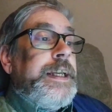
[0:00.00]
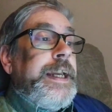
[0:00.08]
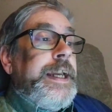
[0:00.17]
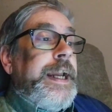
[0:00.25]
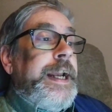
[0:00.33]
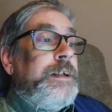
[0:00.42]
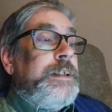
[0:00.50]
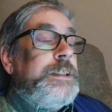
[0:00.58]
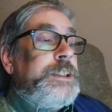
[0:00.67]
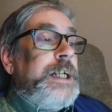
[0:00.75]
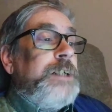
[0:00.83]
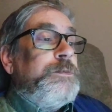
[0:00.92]
Aaron
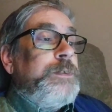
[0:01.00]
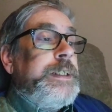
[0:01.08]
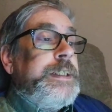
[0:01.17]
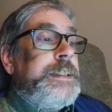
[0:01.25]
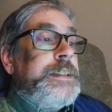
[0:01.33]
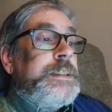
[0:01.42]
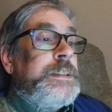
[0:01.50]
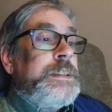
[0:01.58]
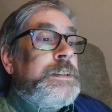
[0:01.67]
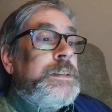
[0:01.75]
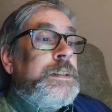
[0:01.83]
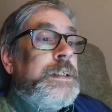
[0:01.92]
Jeffrey
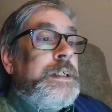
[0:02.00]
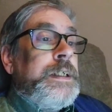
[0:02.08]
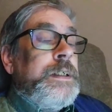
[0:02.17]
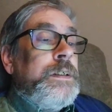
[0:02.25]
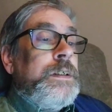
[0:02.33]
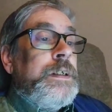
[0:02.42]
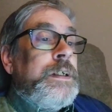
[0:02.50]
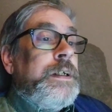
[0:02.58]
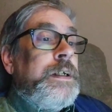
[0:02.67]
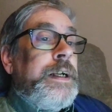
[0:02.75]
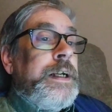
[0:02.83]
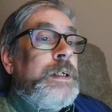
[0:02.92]
is
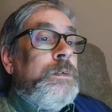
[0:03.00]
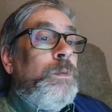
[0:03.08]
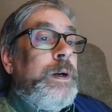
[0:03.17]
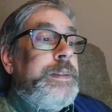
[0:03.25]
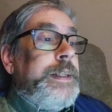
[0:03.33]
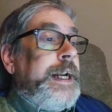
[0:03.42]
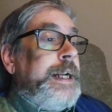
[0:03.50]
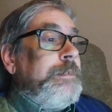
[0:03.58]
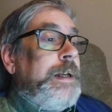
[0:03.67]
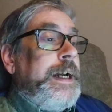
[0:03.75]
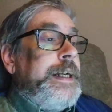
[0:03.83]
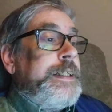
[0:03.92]
one that I
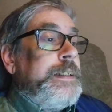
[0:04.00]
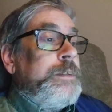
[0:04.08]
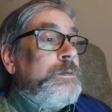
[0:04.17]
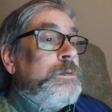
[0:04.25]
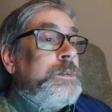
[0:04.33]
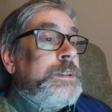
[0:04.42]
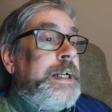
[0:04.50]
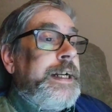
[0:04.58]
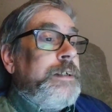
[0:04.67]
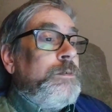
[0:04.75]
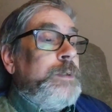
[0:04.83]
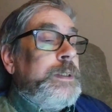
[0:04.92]
like and was
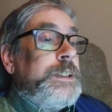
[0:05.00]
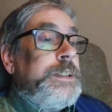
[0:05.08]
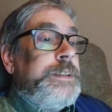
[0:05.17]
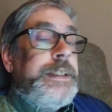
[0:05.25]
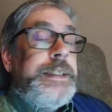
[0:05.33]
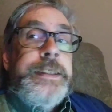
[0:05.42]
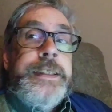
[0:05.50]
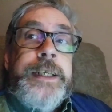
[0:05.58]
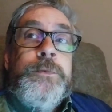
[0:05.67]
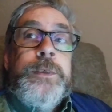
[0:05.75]
kind of wishing that they would